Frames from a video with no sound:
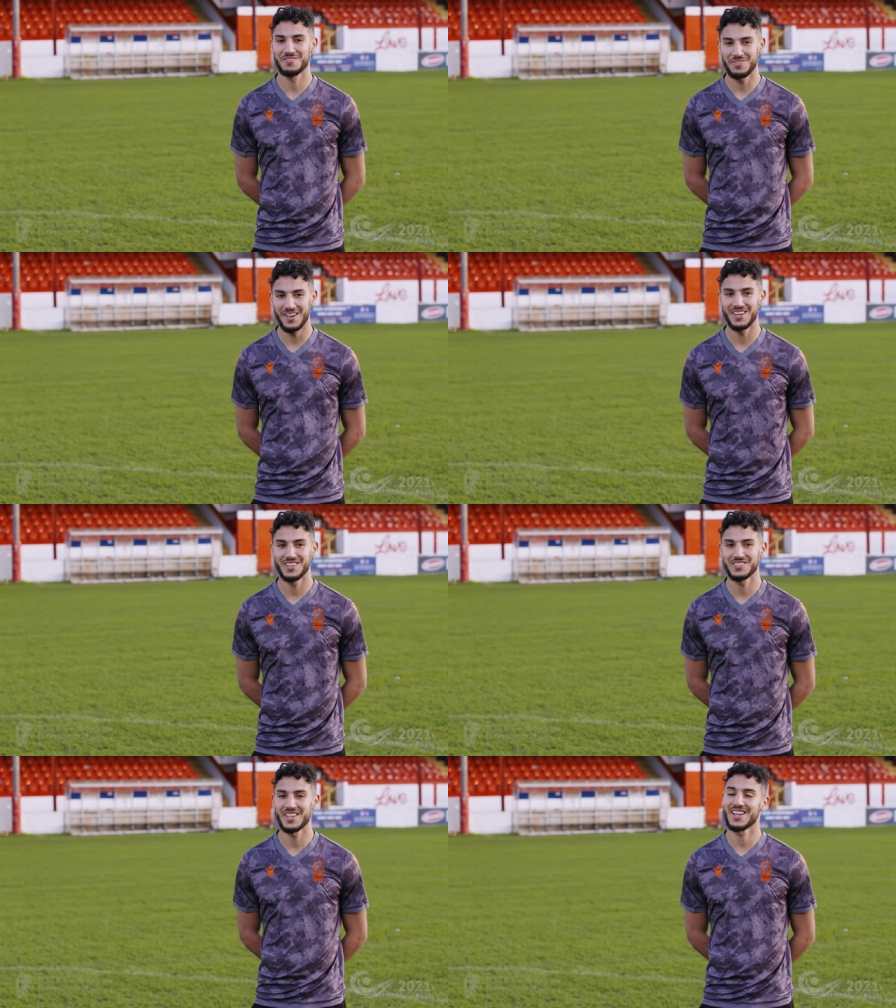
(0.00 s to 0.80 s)
can
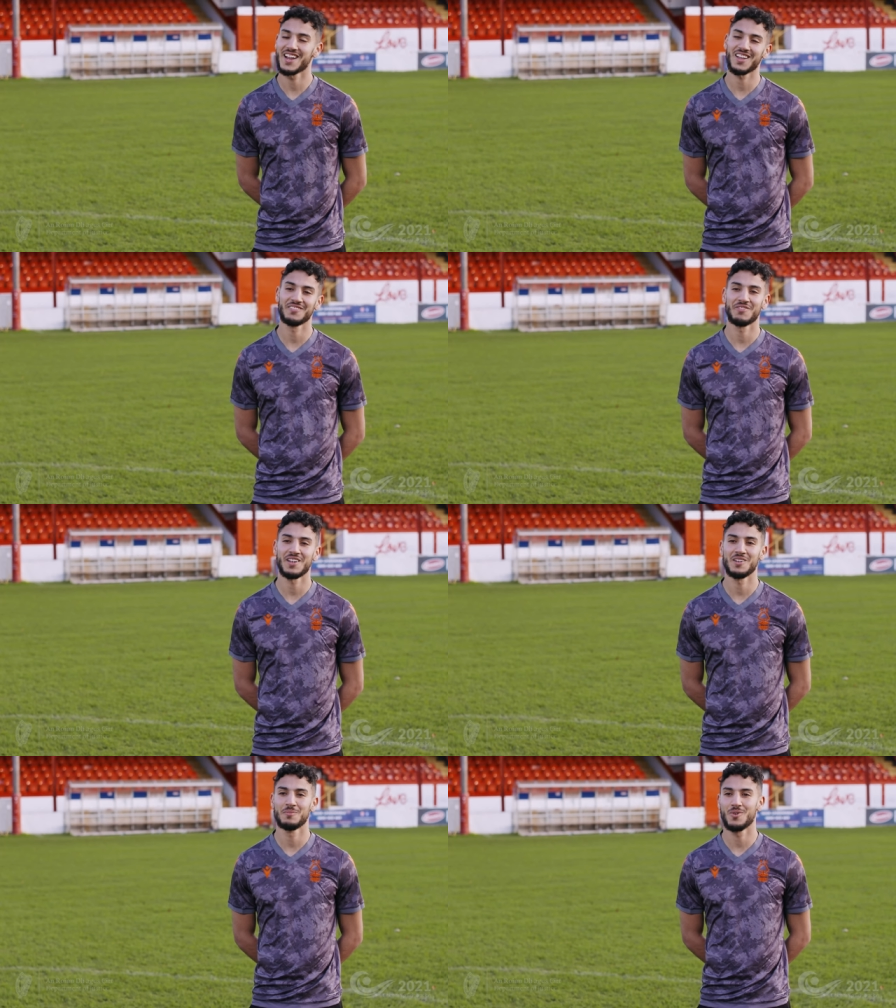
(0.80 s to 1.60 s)
finally say, and I can
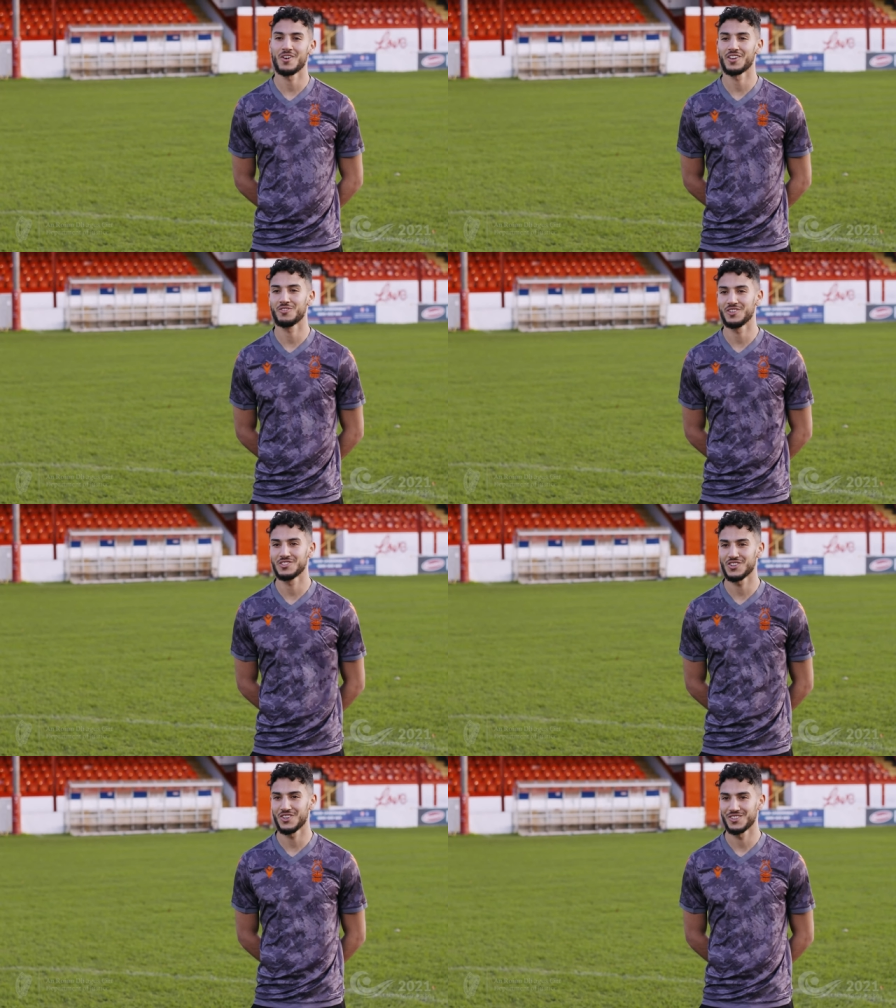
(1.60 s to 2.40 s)
finally put on a green
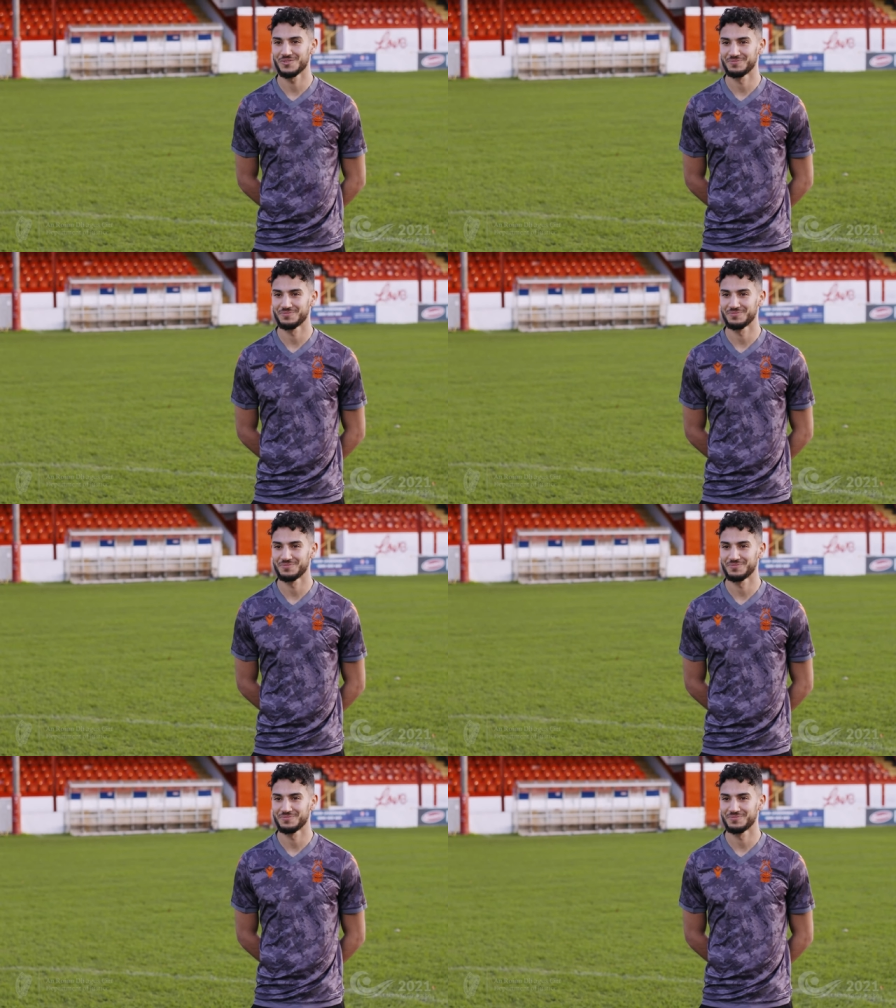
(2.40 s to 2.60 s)
shirt.